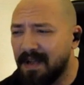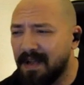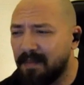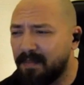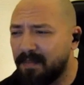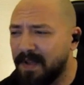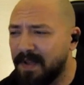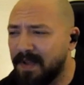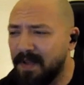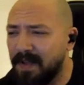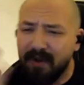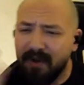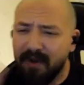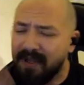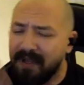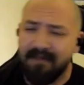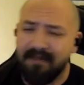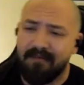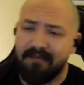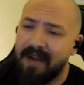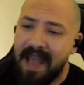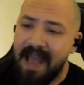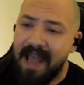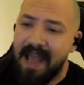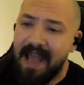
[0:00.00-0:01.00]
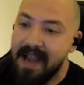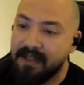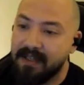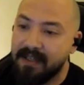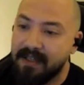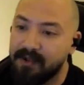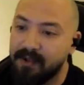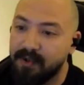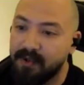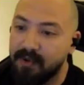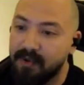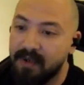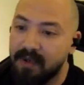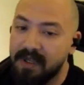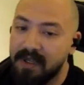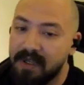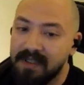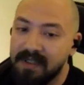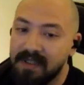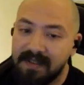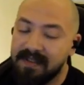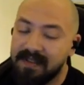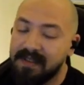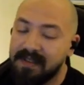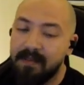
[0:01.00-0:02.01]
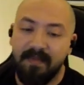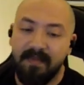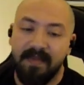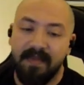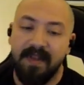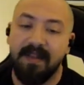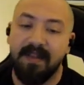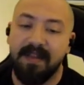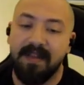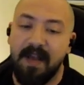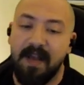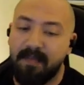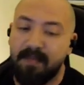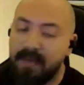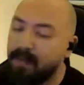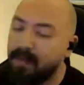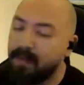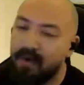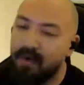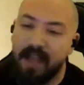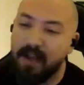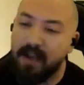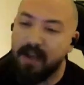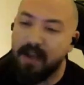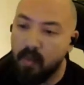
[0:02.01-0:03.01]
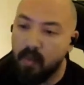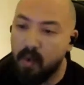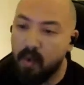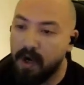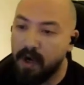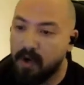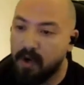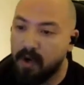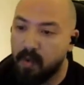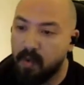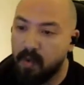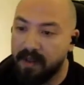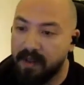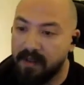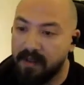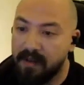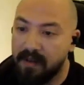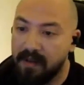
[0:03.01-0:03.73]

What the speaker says: people can react to, something that people can work with.